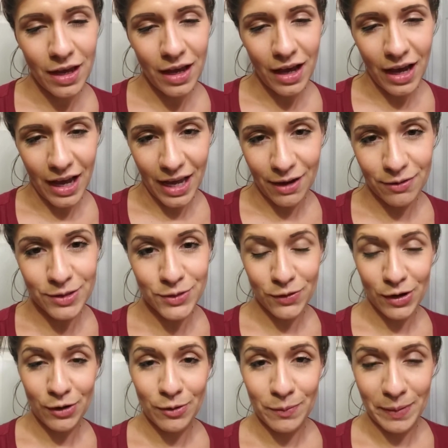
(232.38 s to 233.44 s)
I always want
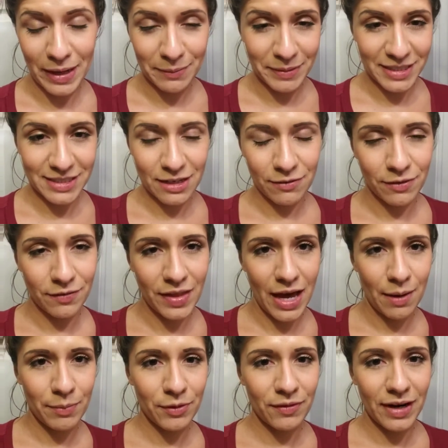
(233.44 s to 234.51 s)
to remind myself of
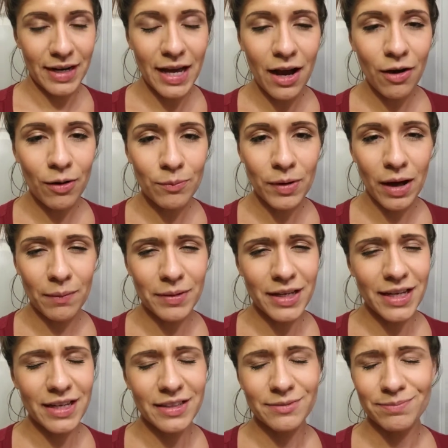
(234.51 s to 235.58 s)
that. But right now,
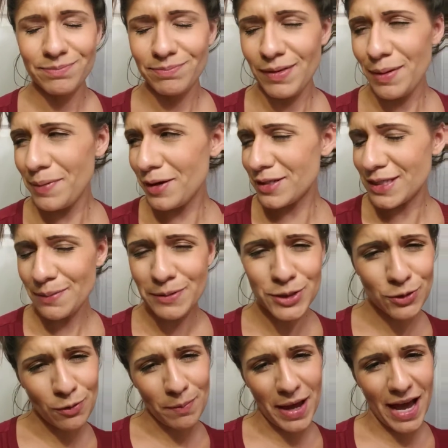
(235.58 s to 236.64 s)
maybe I'll slip
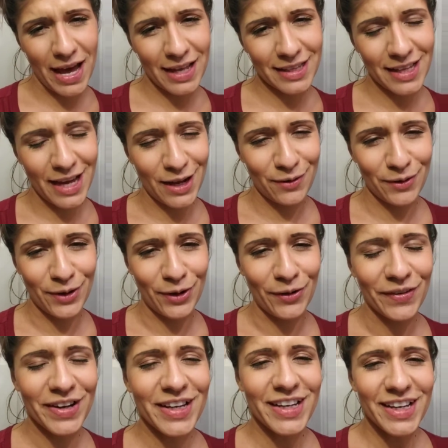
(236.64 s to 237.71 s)
into a bath. I don't
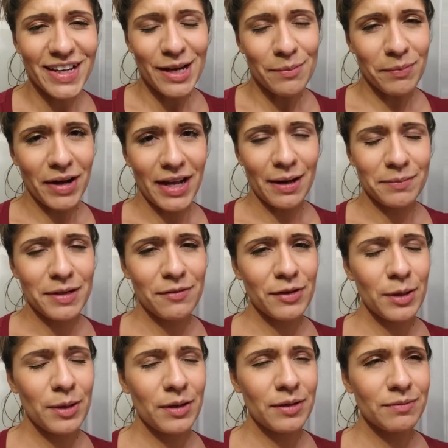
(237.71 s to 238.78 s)
know. But I'm
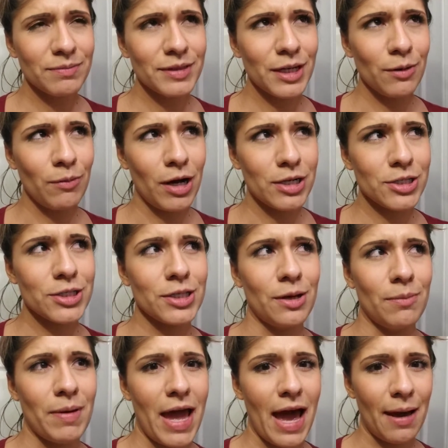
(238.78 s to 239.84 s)
definitely going to watch
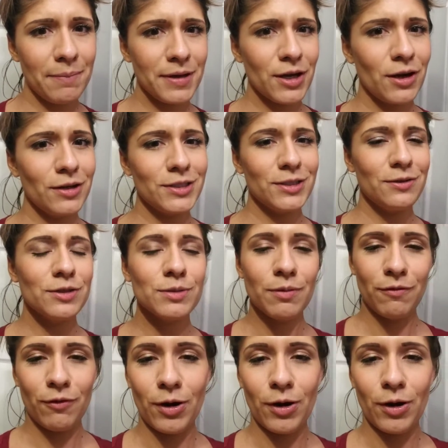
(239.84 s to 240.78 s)
some happy cartoons before